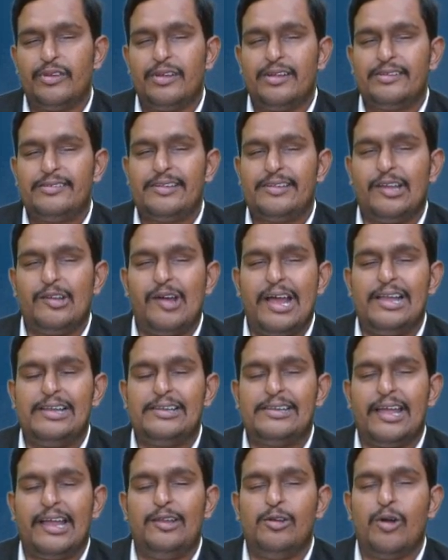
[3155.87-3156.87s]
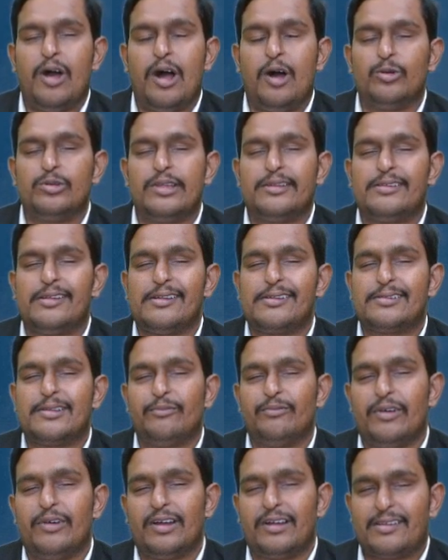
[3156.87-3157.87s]
Chalo, I'll tell you how the
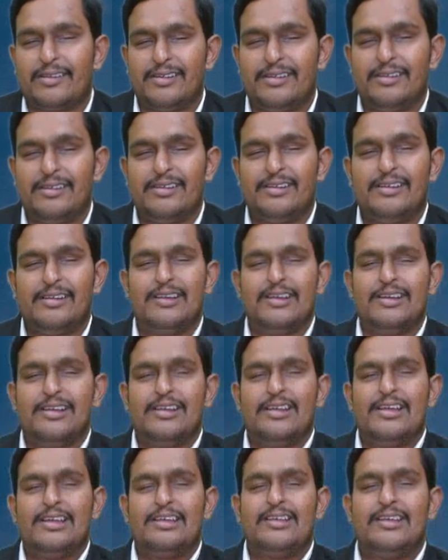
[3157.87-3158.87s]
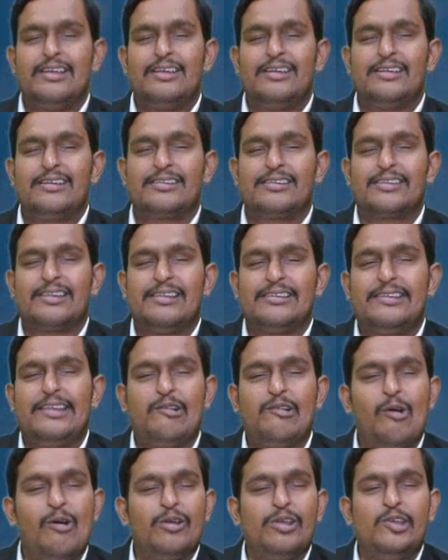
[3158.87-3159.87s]
system works.
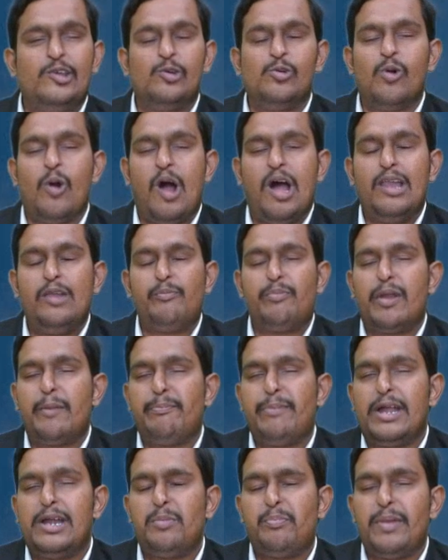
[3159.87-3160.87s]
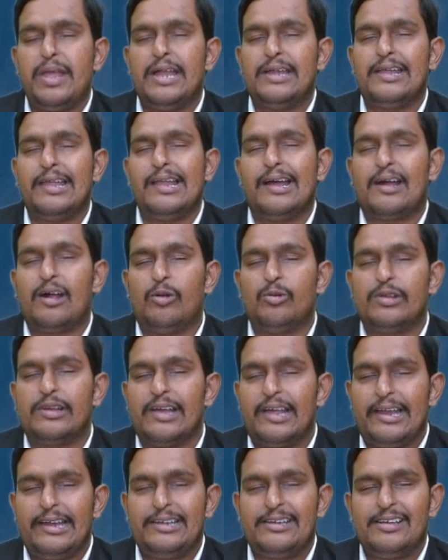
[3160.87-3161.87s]
Dekho, you all prepared P&L account,
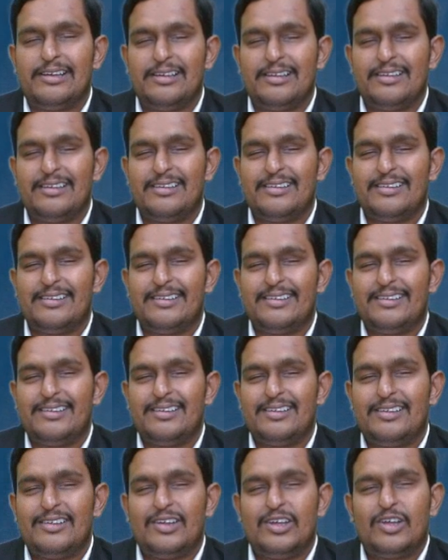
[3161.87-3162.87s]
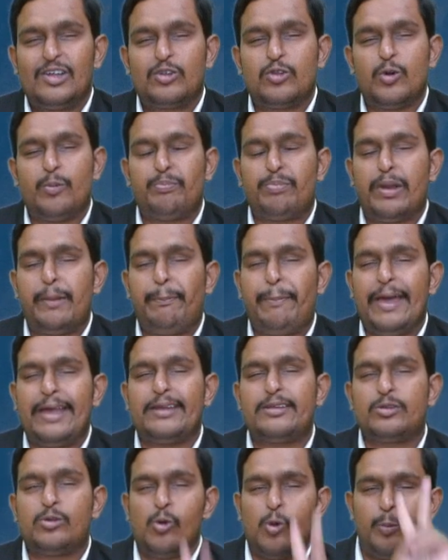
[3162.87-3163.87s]
correct? So prepare
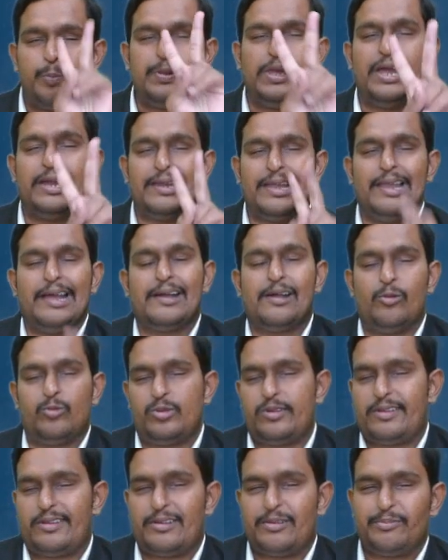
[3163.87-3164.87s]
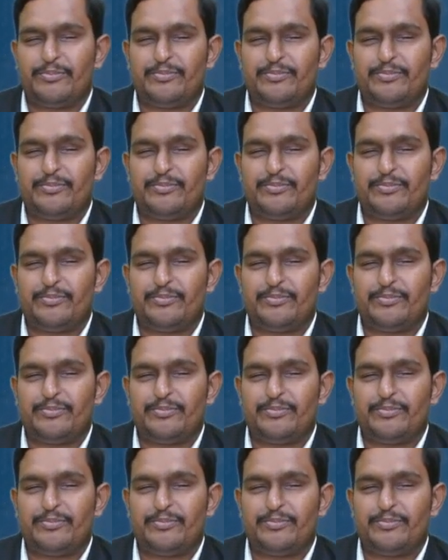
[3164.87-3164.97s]
2 P&L accounts.